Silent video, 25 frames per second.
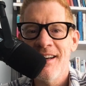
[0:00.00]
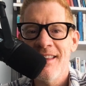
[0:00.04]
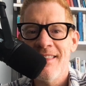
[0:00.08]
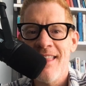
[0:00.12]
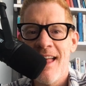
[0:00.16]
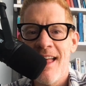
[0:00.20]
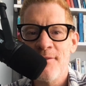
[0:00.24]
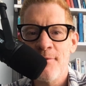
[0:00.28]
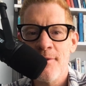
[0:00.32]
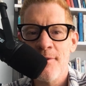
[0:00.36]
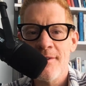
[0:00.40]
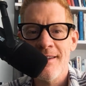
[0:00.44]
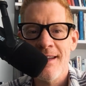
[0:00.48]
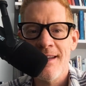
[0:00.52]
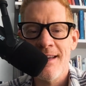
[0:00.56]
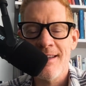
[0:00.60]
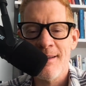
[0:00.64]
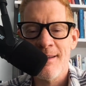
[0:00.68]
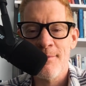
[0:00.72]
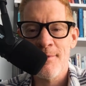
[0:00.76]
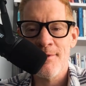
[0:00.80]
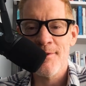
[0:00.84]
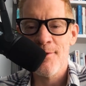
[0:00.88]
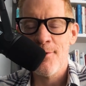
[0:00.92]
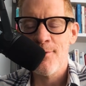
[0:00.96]
That's what today's
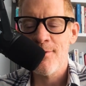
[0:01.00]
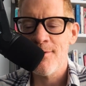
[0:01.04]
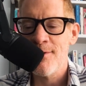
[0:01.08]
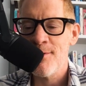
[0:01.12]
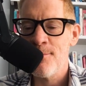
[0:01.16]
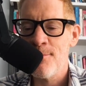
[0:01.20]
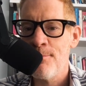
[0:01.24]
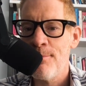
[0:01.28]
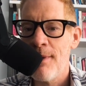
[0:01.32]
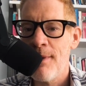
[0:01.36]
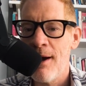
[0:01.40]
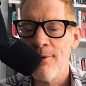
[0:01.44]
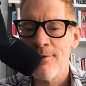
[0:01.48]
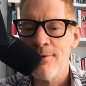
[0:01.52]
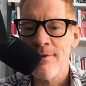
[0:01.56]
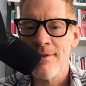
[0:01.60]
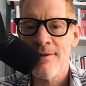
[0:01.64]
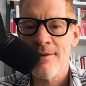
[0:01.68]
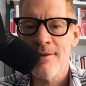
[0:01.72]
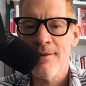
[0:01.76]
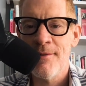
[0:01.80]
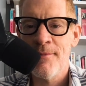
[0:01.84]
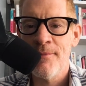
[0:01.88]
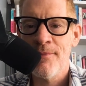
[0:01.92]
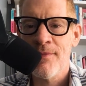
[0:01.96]
episode is about.
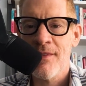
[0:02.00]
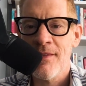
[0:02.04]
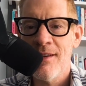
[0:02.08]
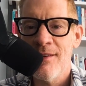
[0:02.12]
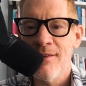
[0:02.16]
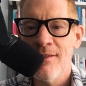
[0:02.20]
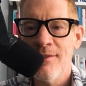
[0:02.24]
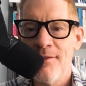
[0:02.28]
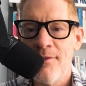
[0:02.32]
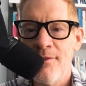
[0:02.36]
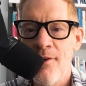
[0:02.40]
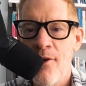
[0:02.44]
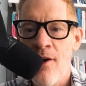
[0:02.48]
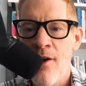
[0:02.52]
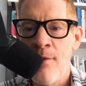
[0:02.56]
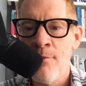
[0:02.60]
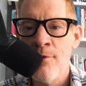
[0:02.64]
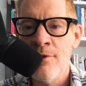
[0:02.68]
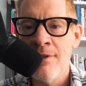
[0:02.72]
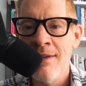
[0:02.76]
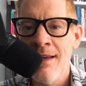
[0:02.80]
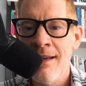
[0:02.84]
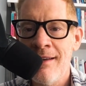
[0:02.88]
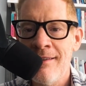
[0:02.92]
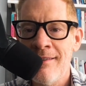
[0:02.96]
So I'm
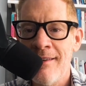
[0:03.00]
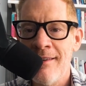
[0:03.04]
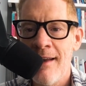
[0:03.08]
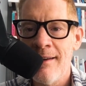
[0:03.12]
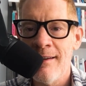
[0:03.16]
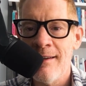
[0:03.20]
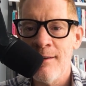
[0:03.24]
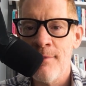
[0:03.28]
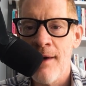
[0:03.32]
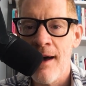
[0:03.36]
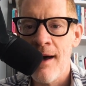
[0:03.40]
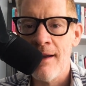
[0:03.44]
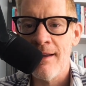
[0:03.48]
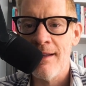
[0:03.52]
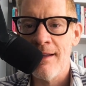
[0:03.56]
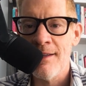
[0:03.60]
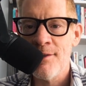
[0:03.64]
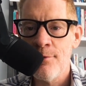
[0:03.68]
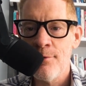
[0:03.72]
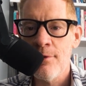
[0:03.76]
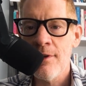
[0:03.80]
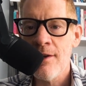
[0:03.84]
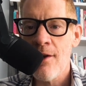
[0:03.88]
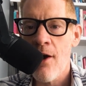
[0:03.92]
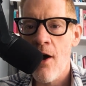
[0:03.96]
really excited about it. It's
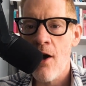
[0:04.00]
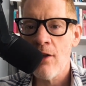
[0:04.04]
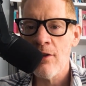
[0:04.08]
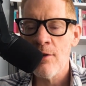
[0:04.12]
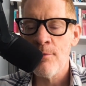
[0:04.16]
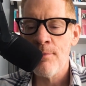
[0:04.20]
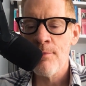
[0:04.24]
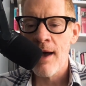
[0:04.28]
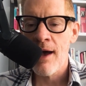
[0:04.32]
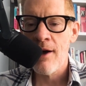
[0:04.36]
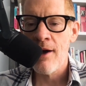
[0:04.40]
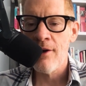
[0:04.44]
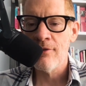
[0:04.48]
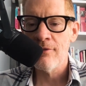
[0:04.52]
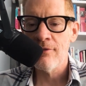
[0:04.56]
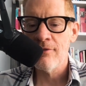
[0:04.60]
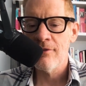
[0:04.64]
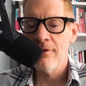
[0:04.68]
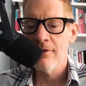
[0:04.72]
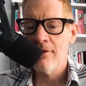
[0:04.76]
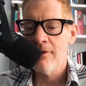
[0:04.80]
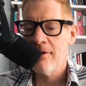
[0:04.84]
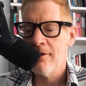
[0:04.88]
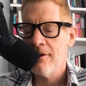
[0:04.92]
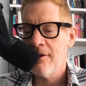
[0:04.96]
really all about
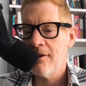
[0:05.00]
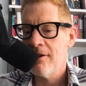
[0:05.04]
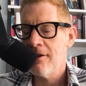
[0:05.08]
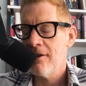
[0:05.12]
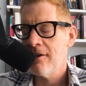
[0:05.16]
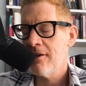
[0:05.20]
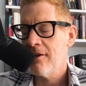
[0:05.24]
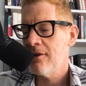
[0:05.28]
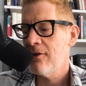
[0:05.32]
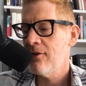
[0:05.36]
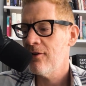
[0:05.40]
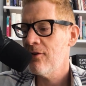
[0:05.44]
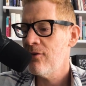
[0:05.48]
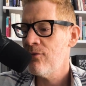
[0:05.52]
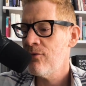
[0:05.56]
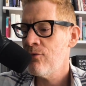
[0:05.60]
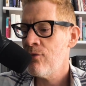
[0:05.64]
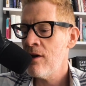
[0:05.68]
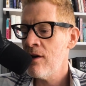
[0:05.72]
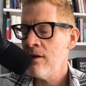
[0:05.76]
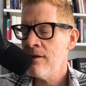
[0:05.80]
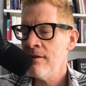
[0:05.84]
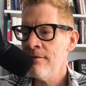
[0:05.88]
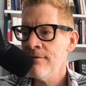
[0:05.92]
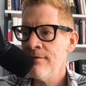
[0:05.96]

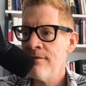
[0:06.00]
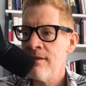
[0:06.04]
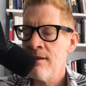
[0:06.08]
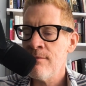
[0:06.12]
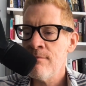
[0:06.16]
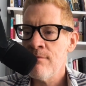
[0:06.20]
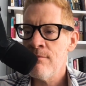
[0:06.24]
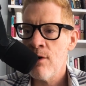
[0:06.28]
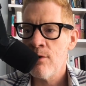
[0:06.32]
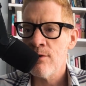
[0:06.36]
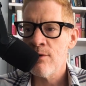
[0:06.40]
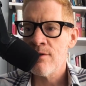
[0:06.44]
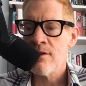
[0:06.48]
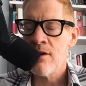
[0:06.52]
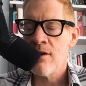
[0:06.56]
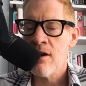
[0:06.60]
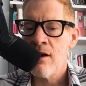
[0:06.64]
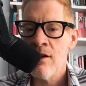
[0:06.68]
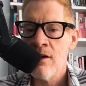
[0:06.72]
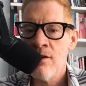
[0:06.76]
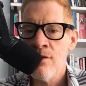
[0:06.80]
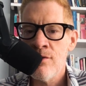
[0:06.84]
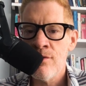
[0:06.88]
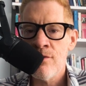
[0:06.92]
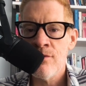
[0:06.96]
one of the most
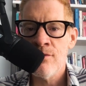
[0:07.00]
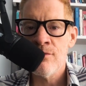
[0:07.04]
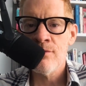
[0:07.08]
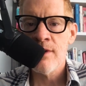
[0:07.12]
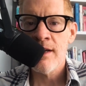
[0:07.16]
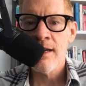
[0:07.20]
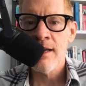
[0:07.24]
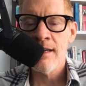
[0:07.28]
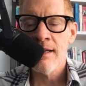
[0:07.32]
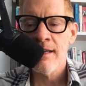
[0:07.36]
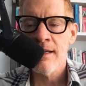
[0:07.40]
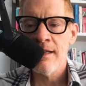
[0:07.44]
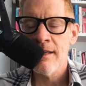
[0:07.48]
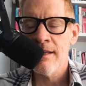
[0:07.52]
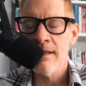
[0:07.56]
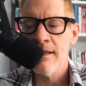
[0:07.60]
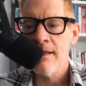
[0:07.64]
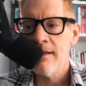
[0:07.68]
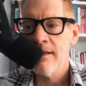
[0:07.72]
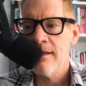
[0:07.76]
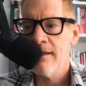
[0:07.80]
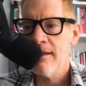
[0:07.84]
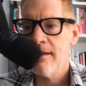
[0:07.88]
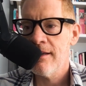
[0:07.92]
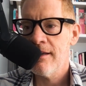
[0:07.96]
underrated
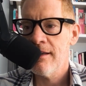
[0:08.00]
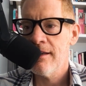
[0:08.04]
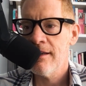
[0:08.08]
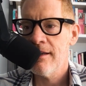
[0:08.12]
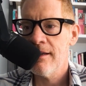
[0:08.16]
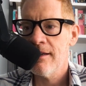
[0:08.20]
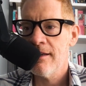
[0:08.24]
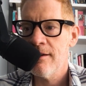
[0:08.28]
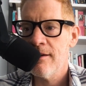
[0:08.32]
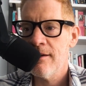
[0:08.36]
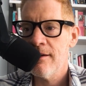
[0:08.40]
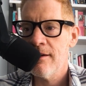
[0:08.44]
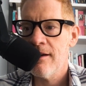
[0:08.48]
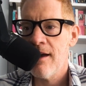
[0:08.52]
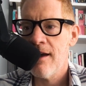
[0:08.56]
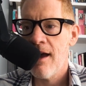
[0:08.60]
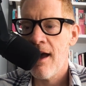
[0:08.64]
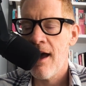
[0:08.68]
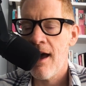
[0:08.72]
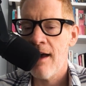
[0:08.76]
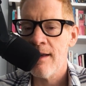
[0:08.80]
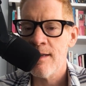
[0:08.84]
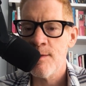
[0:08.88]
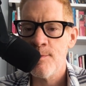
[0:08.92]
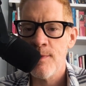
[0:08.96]

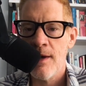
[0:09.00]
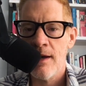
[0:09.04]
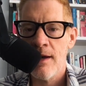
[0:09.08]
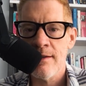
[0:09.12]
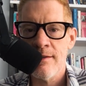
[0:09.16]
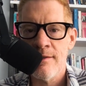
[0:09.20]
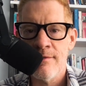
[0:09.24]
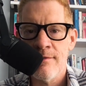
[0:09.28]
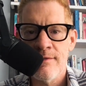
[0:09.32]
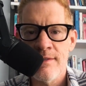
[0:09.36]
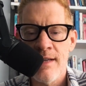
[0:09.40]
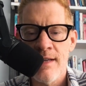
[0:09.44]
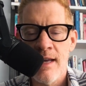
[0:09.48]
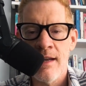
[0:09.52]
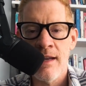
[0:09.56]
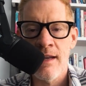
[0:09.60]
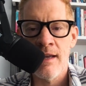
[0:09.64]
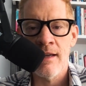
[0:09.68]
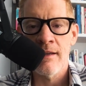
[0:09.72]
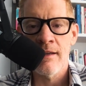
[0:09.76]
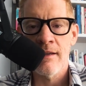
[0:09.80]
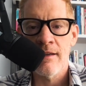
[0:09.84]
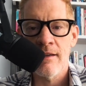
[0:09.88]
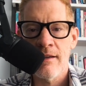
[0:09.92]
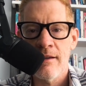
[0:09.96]
aspects of
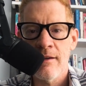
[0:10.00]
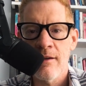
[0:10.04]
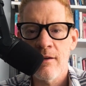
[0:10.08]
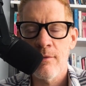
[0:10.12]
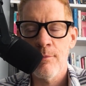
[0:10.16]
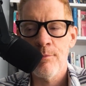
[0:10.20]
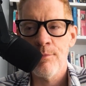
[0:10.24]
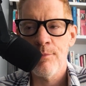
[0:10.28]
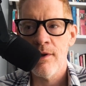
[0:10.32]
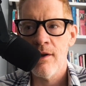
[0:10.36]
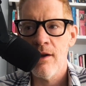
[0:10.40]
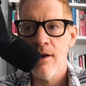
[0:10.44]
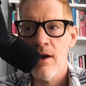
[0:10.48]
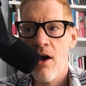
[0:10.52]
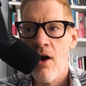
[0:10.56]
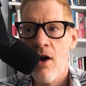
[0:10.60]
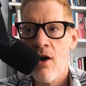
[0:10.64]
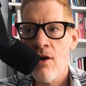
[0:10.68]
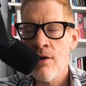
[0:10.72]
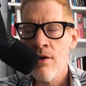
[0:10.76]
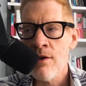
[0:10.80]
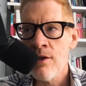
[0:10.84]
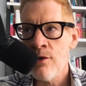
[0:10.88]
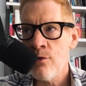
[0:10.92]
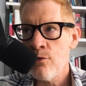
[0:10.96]
dating, but
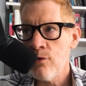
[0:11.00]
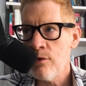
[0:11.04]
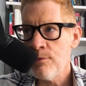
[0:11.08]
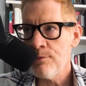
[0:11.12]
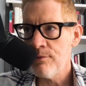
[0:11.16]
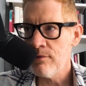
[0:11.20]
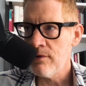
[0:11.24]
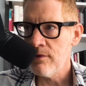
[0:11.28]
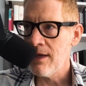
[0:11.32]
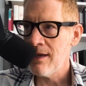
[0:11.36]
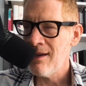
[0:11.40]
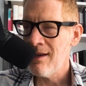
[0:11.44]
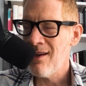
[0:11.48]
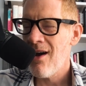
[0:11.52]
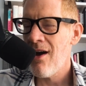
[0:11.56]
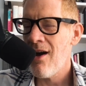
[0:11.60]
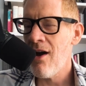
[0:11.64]
arguably